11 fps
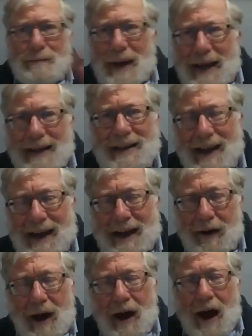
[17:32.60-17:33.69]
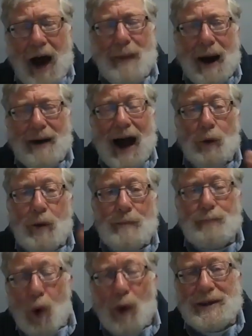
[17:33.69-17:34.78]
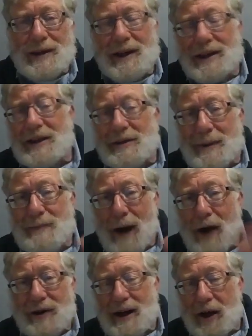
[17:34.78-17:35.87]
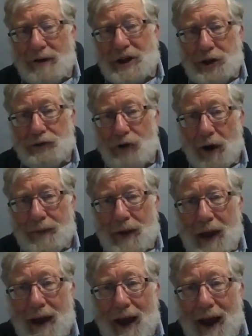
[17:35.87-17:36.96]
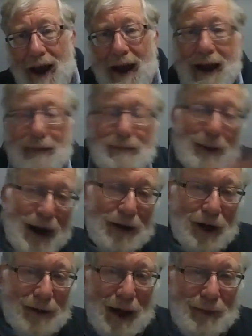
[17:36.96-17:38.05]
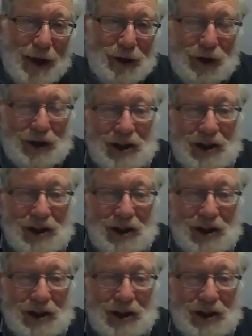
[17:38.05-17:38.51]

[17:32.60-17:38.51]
piece here about how important it is to be buried in Eretz Yisrael. And maybe I shouldn't